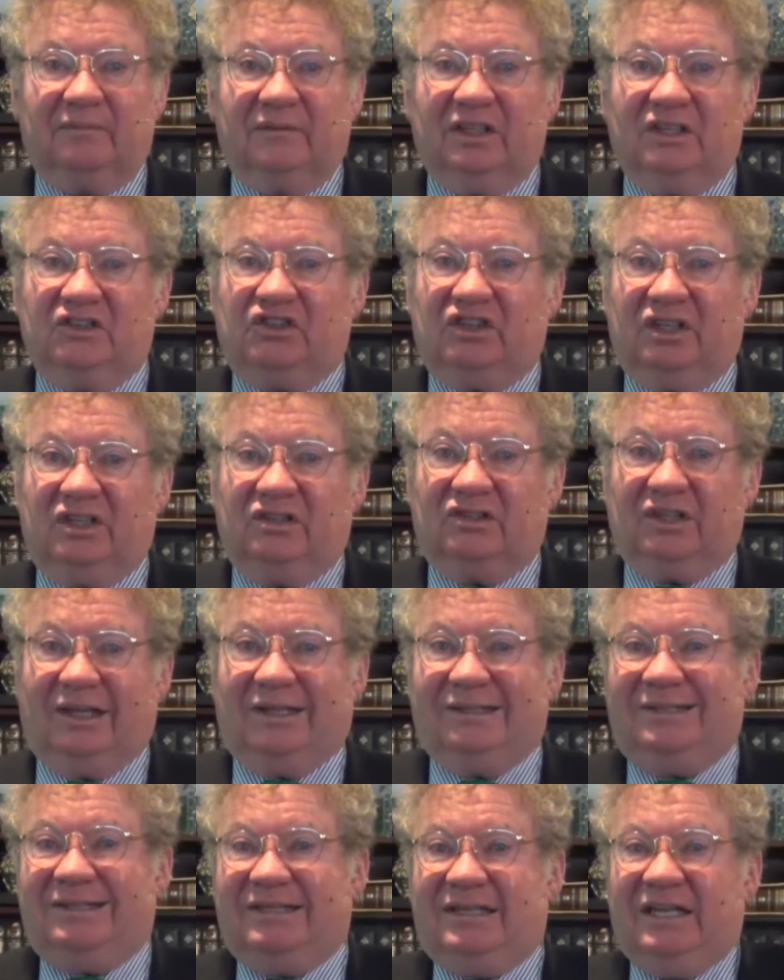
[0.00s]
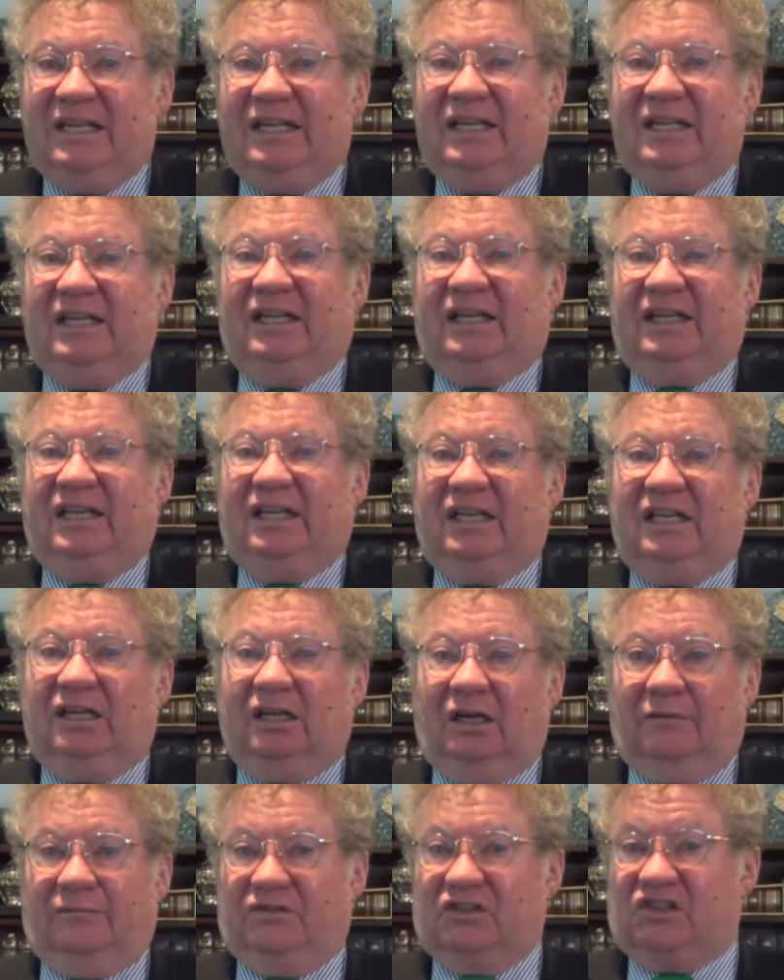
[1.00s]
She's a deity
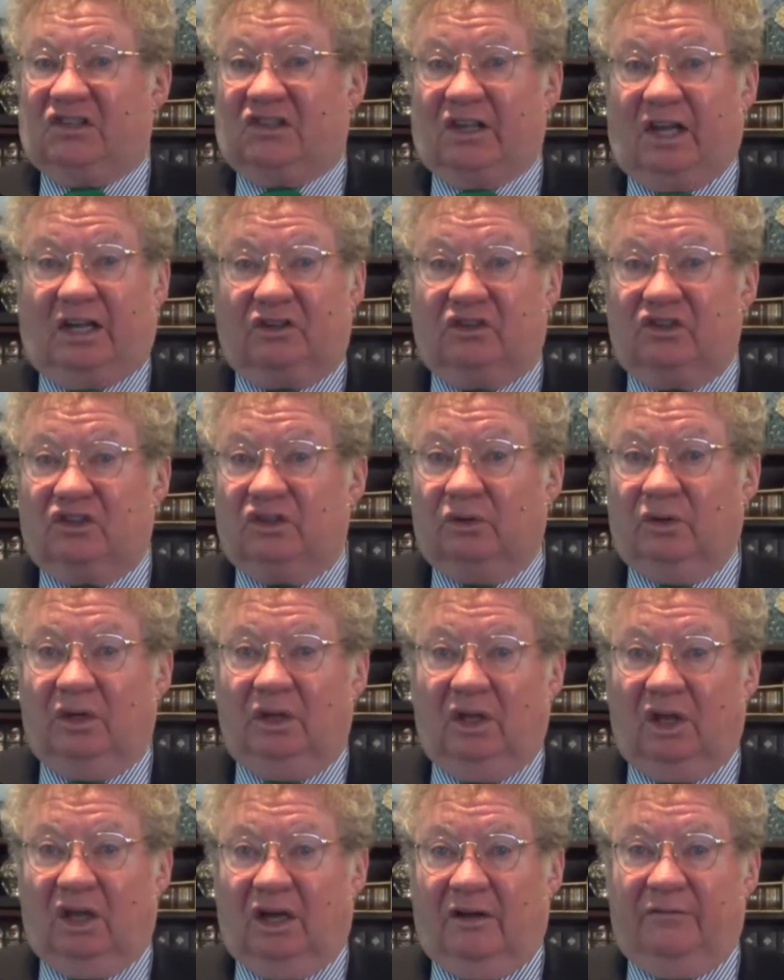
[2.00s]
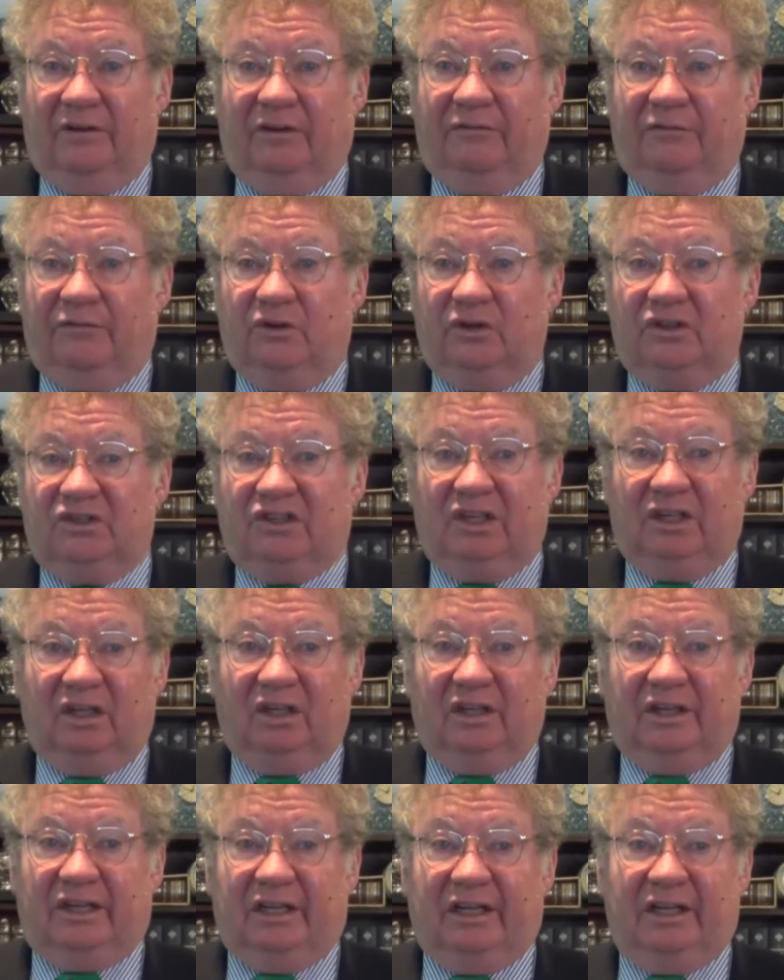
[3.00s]
of sexual love and
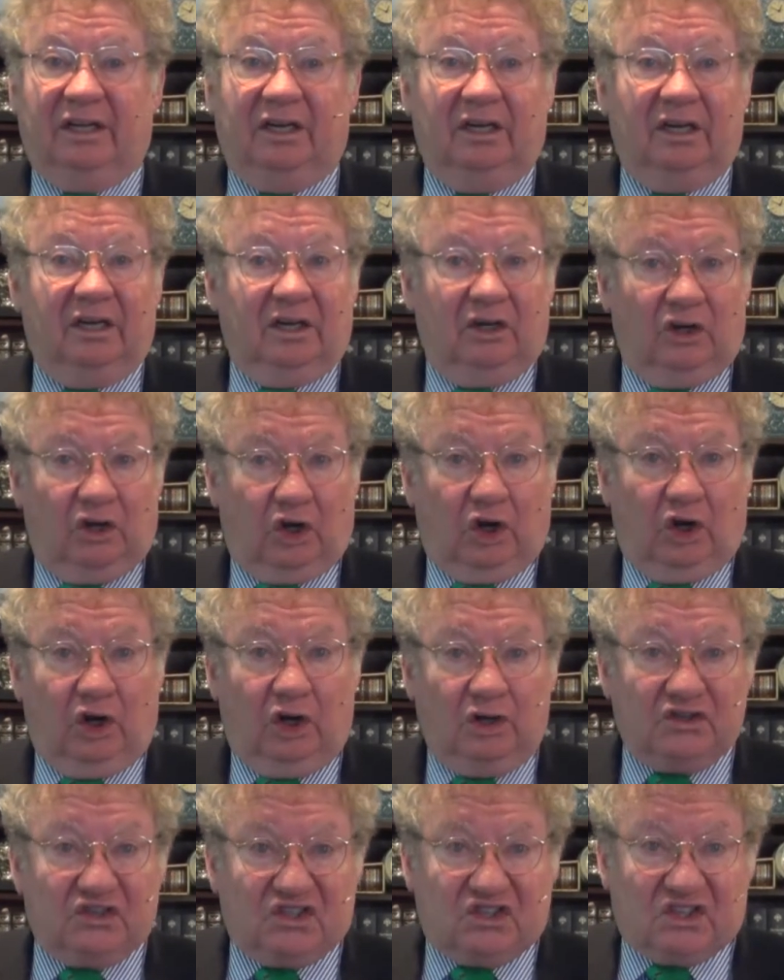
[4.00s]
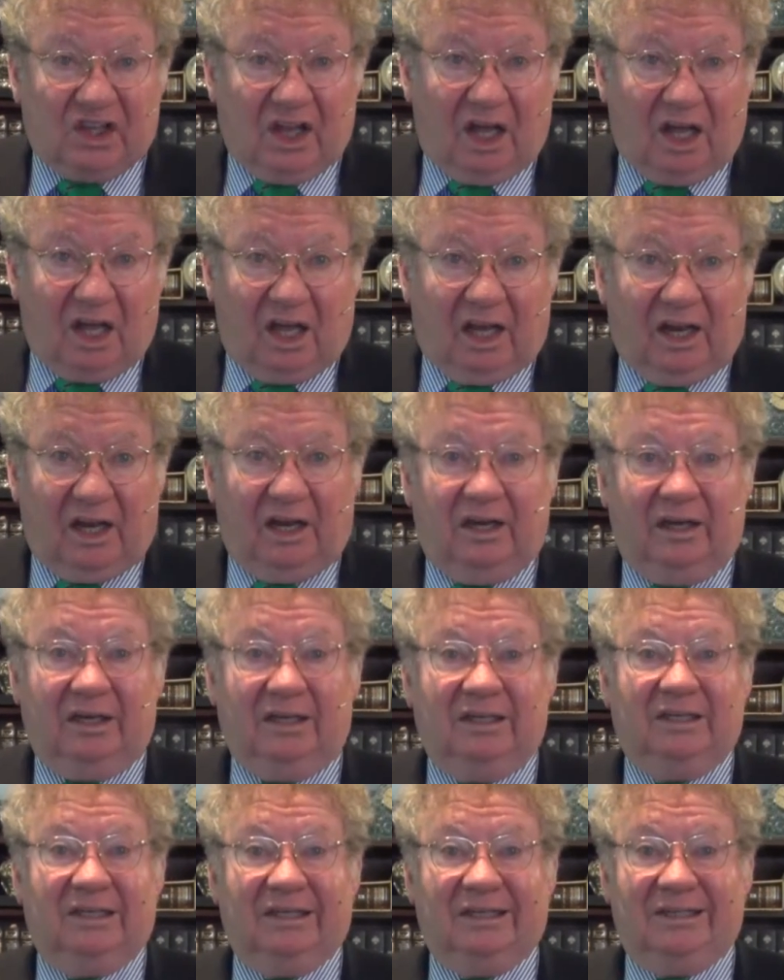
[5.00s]
fertility. Her son,
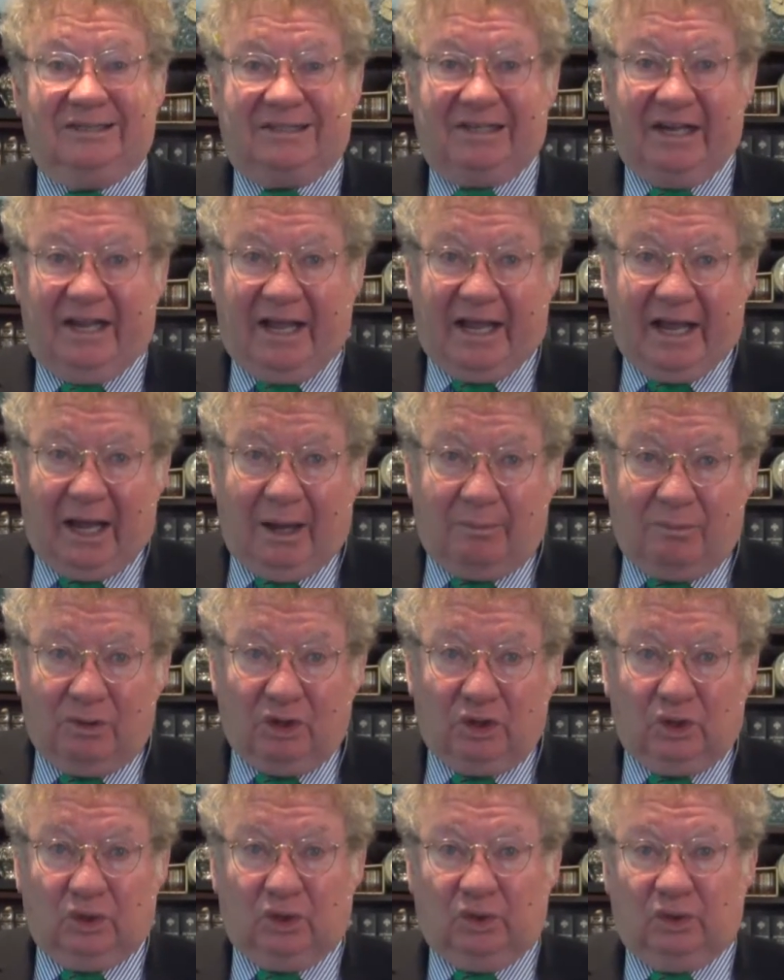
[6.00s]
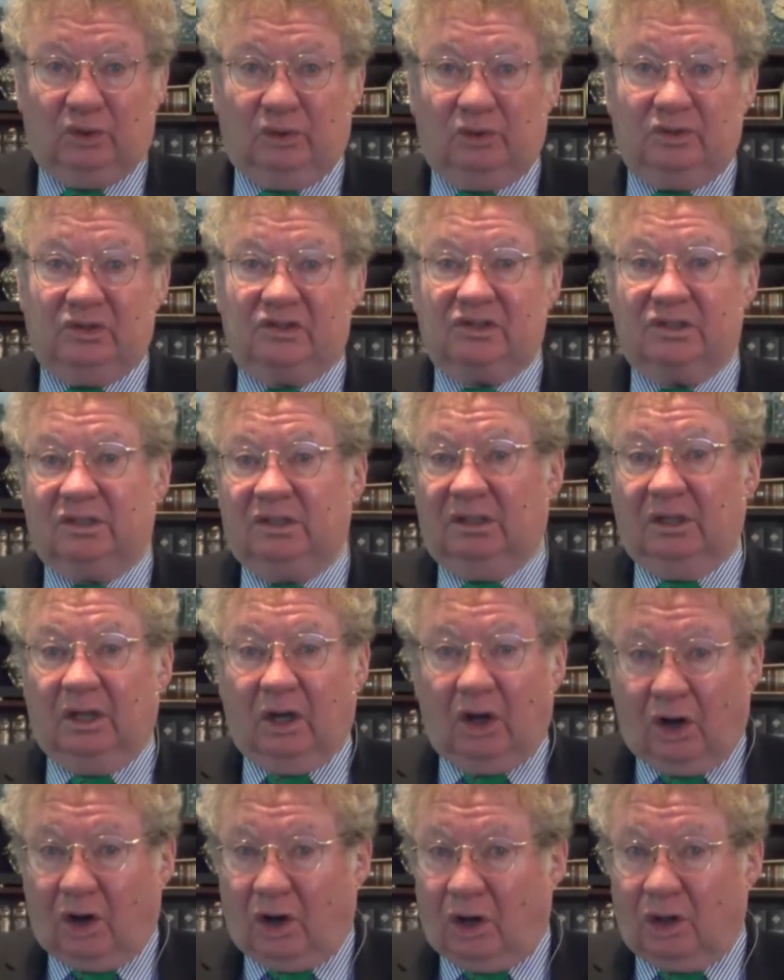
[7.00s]
Tammuz,
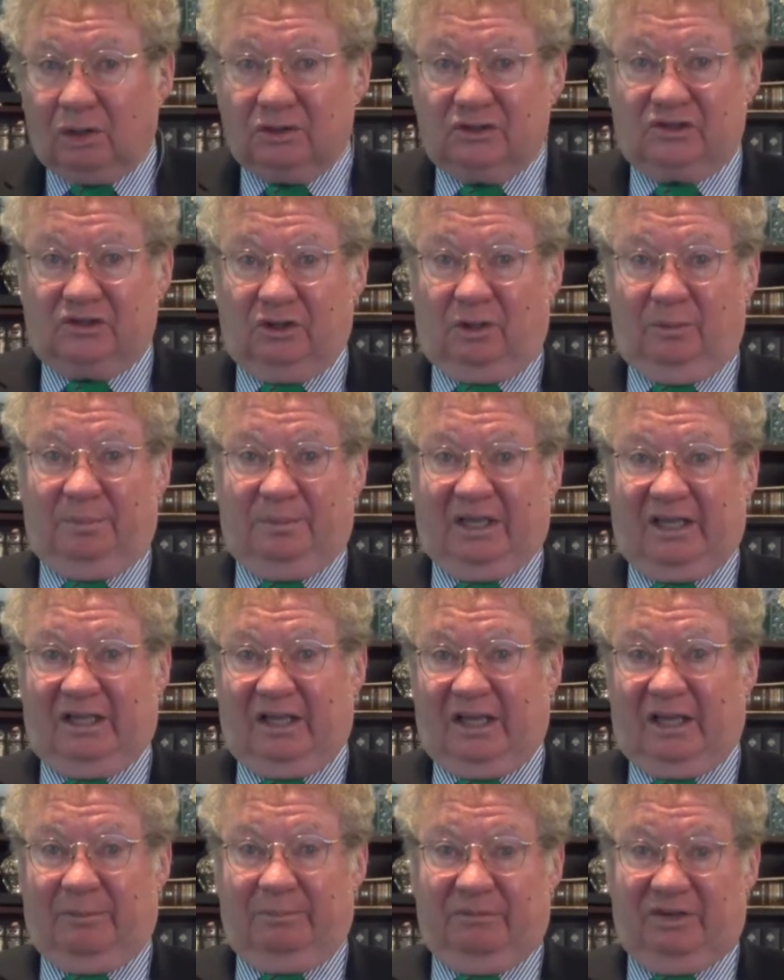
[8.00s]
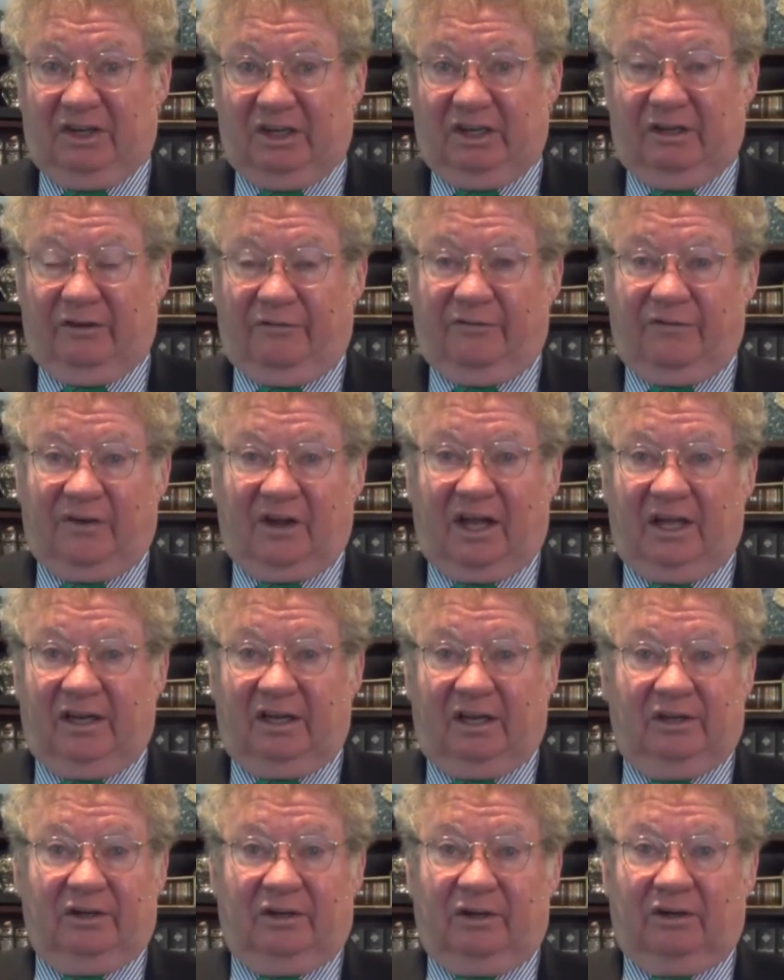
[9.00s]
also became deified
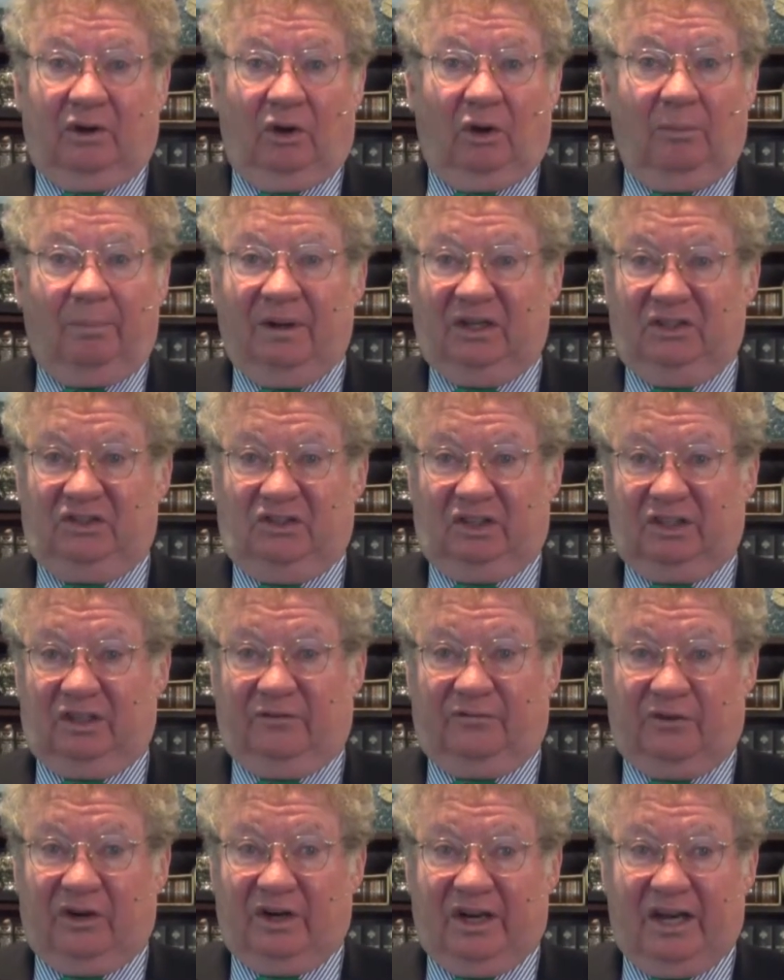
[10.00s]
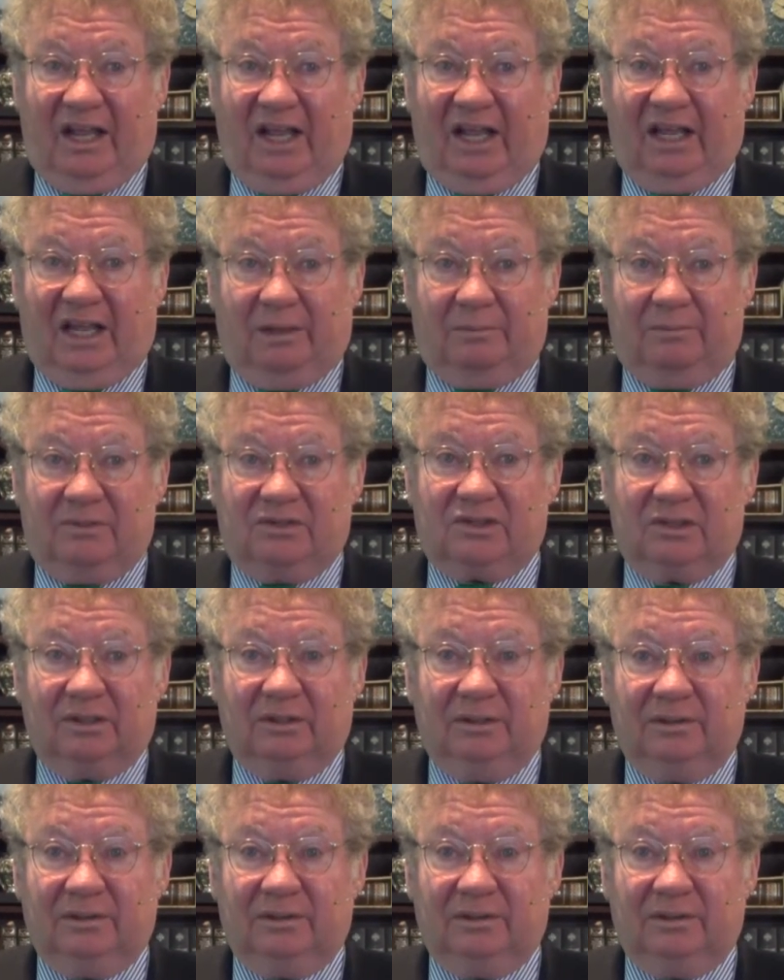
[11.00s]
under a whole bunch of different names